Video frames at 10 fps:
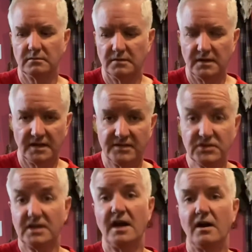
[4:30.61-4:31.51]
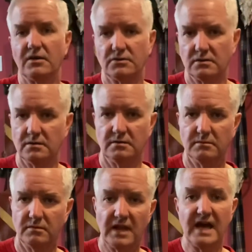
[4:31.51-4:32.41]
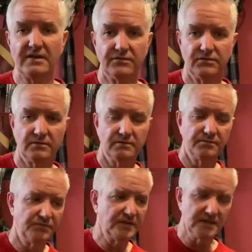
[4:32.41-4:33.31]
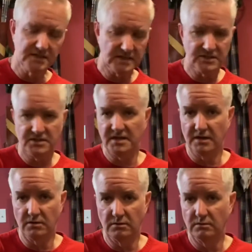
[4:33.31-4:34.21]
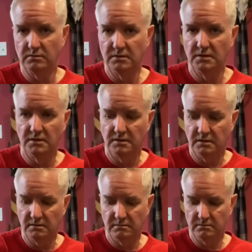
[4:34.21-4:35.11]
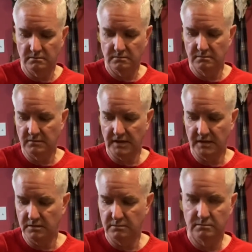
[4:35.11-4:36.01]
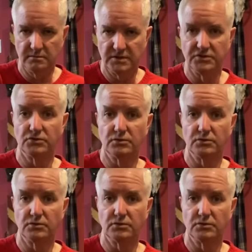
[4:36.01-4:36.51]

It gives it character and life, and it's that sterile, like digital